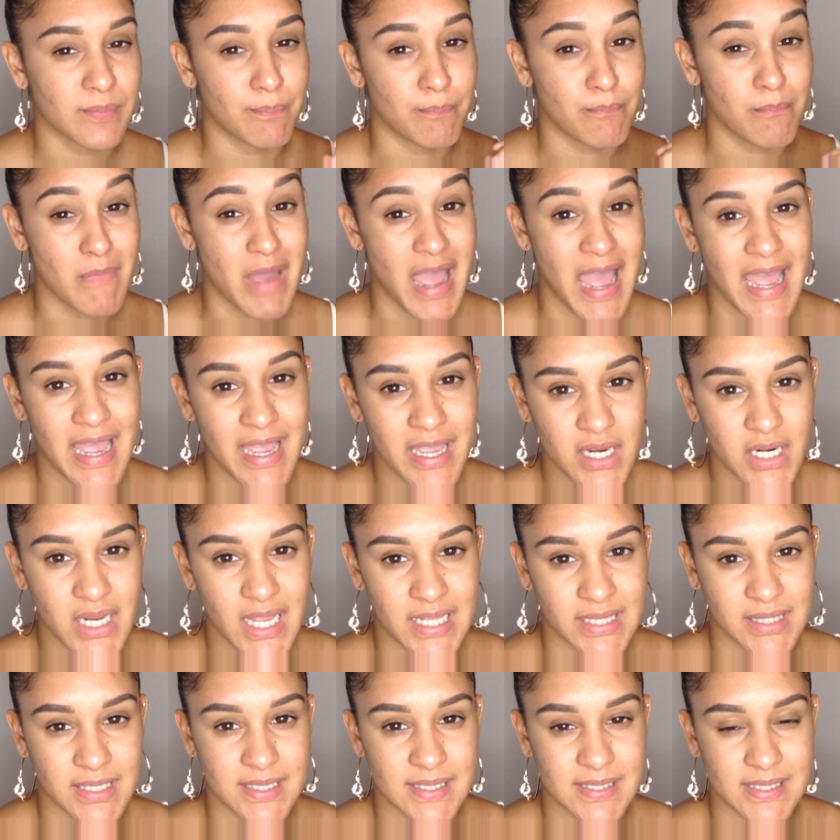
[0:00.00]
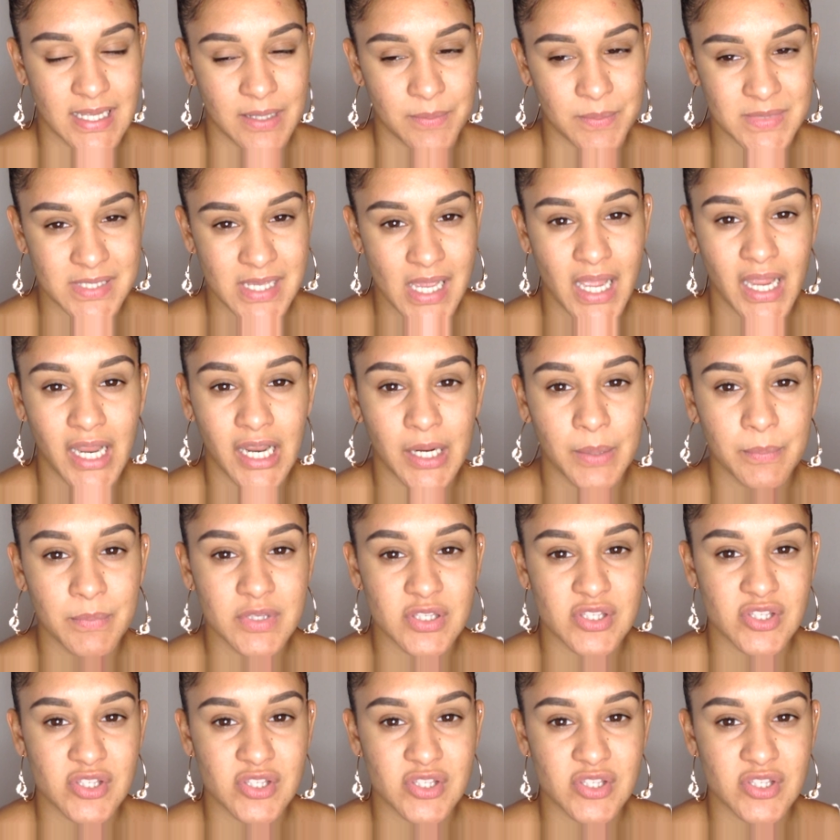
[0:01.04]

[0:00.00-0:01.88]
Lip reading: matte at the same time,